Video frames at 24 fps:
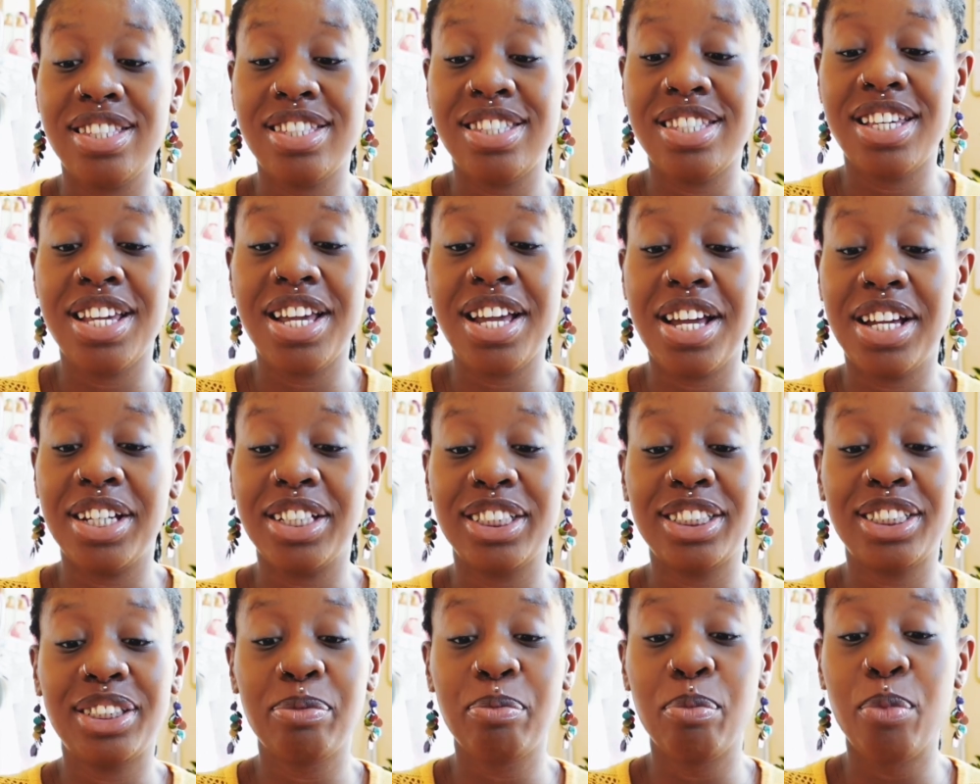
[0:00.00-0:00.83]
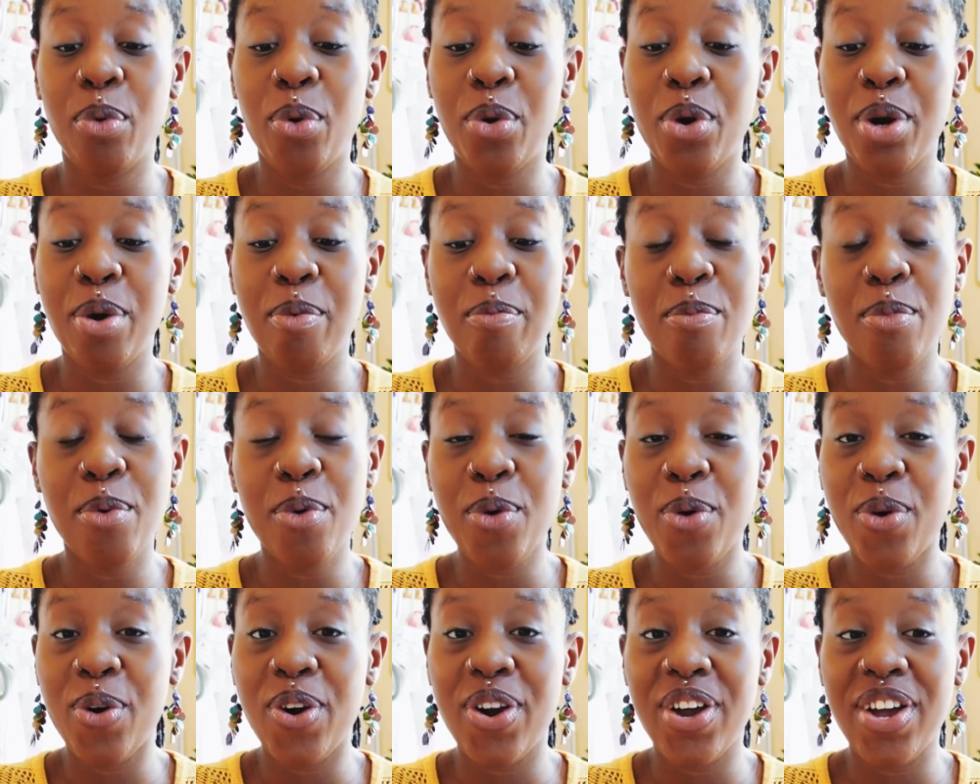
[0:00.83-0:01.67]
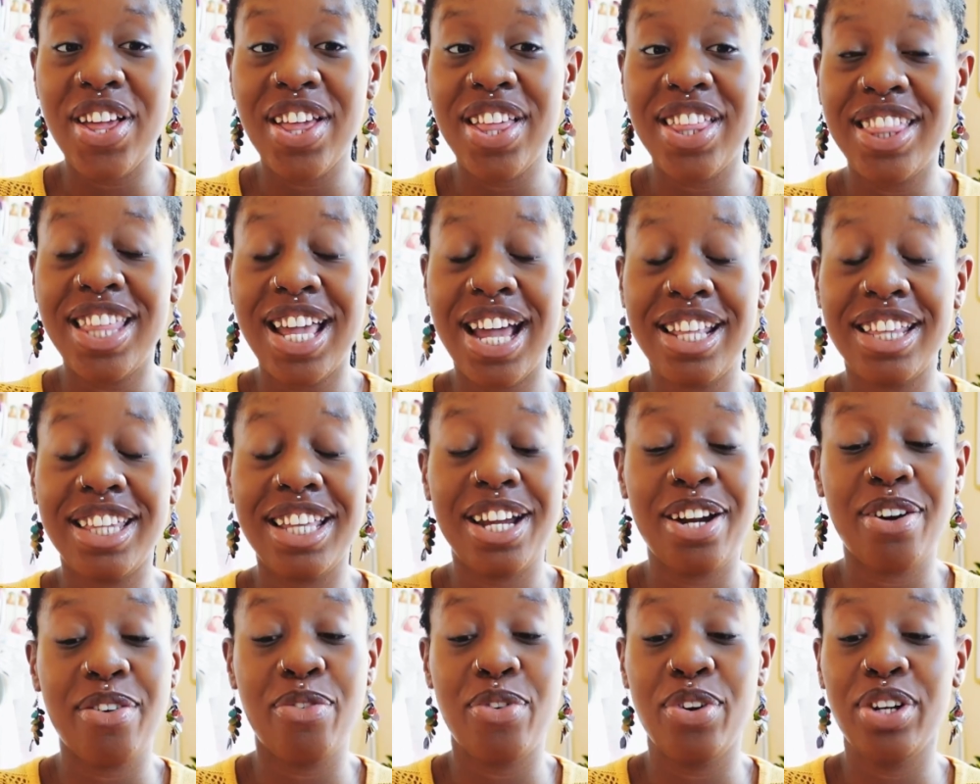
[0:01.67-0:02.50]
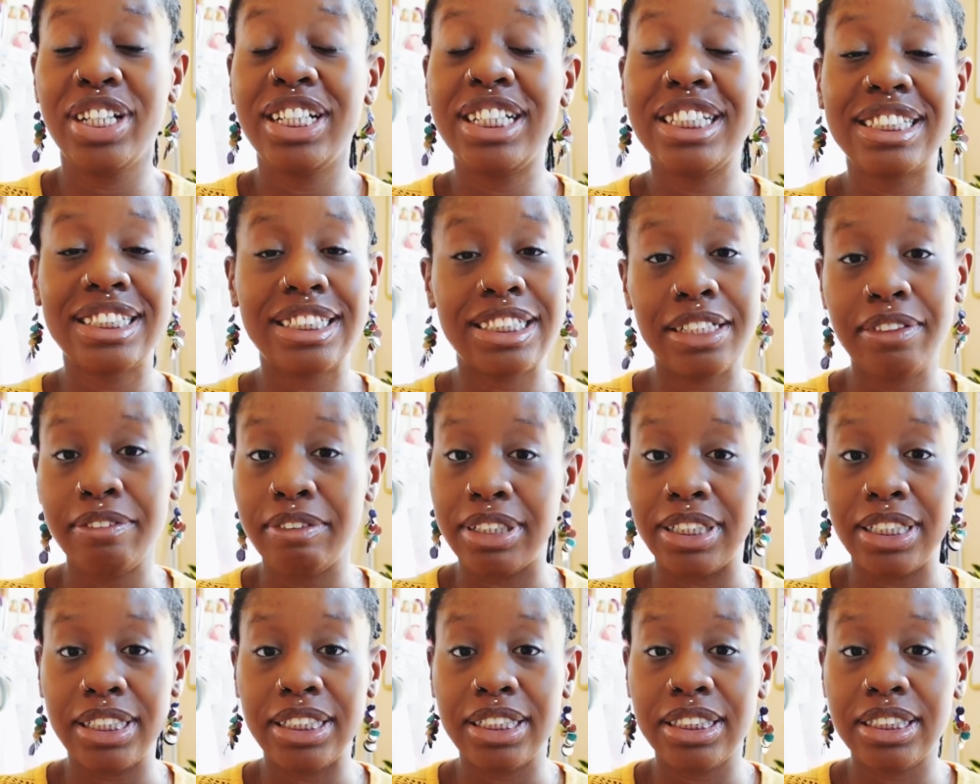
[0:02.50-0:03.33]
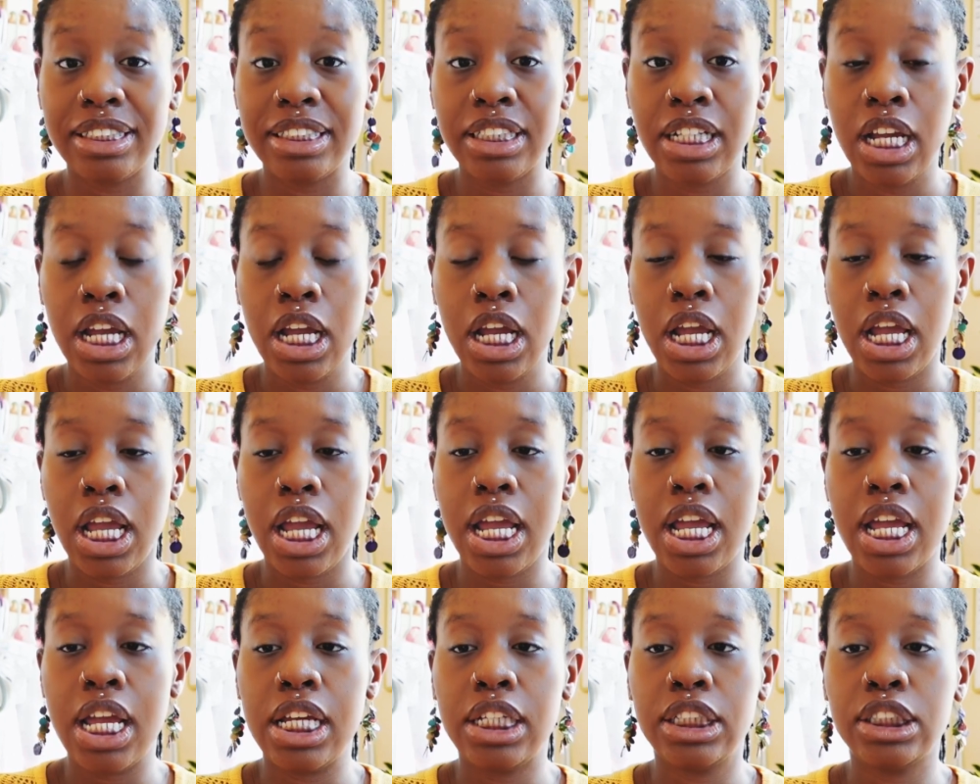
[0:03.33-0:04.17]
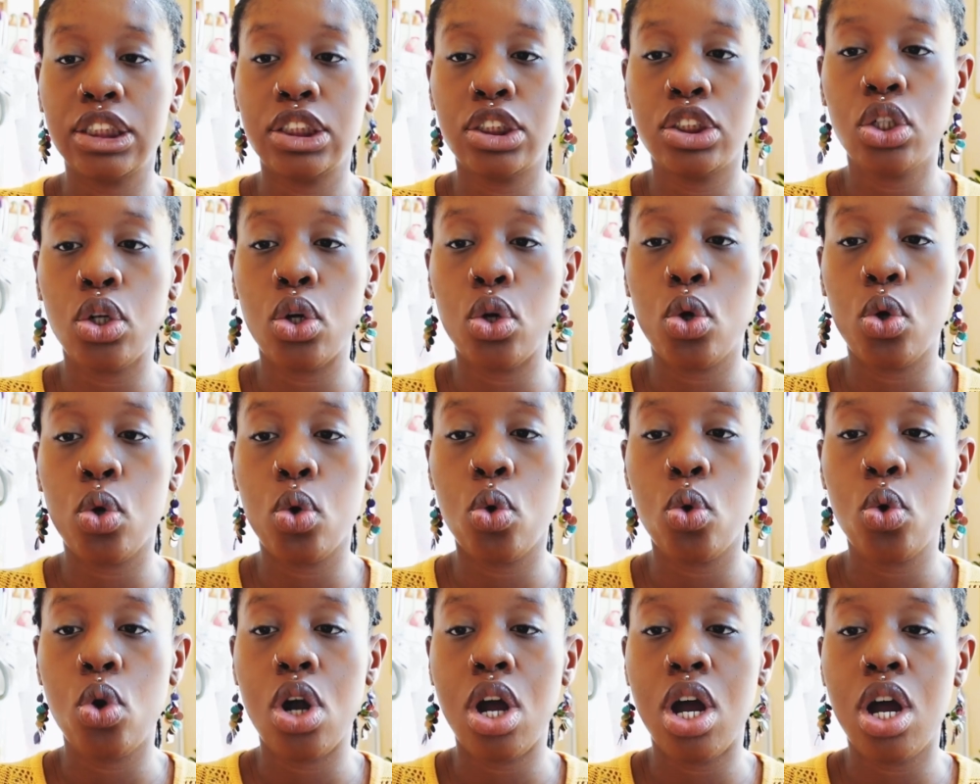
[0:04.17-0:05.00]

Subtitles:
to us more and more that they're really serious. And so